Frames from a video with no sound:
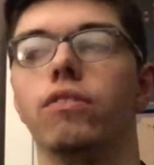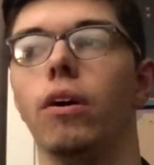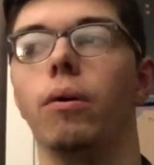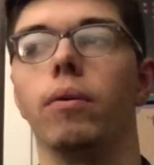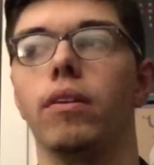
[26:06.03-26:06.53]

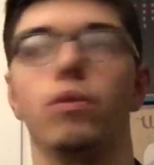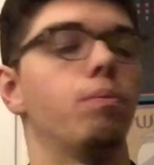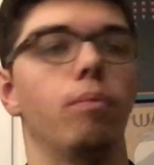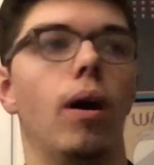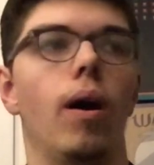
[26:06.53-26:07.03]
So that's
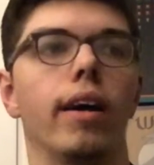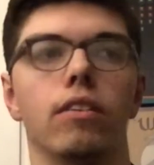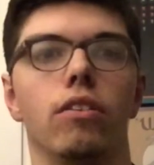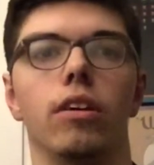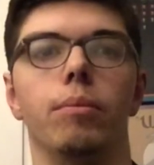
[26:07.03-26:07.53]
all I can
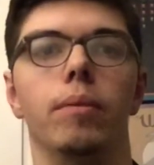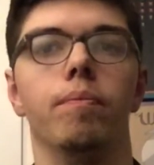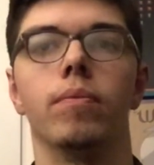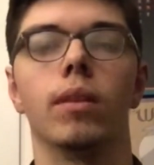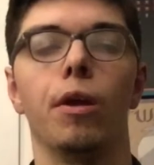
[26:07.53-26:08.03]
tell you. But
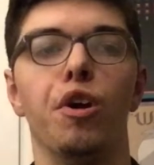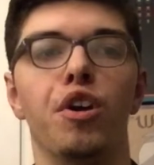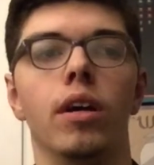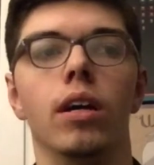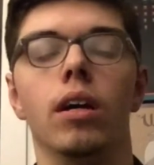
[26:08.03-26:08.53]

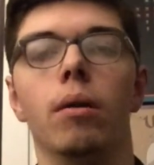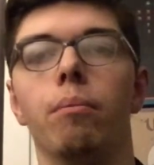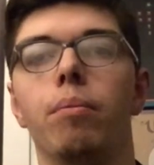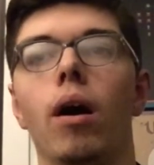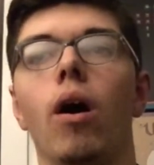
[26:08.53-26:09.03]

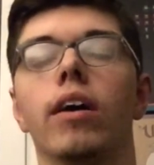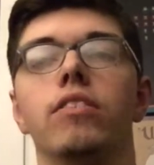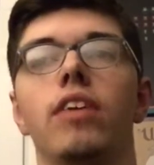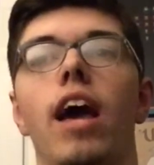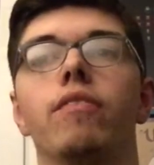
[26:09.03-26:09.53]
all I can
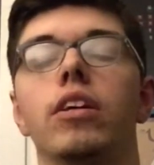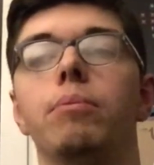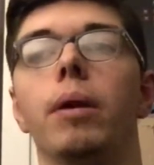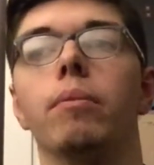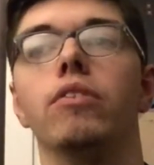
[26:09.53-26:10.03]
say, I have good
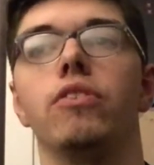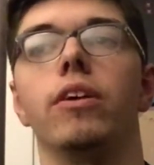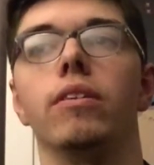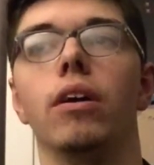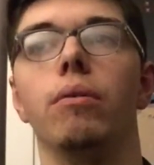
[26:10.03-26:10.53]
memories there
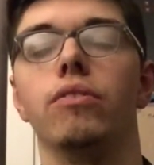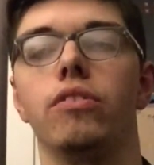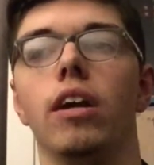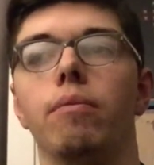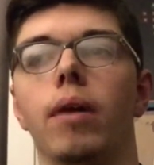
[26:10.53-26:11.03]
though and
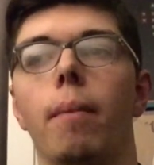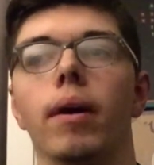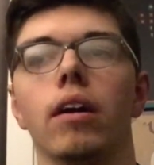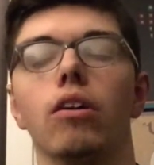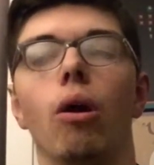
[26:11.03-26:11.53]
stuff. But I'm not
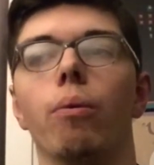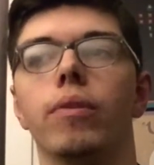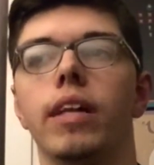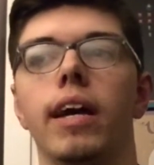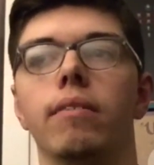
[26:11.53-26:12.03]
gonna go over
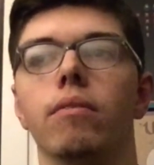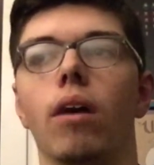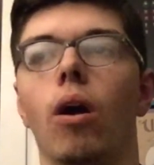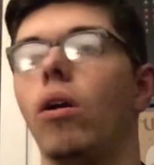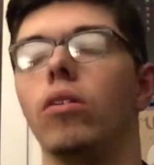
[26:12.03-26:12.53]
that a
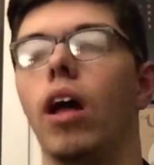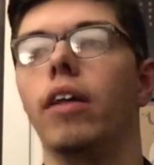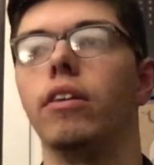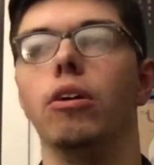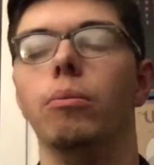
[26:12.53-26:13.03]
lot
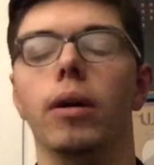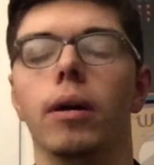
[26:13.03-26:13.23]
though.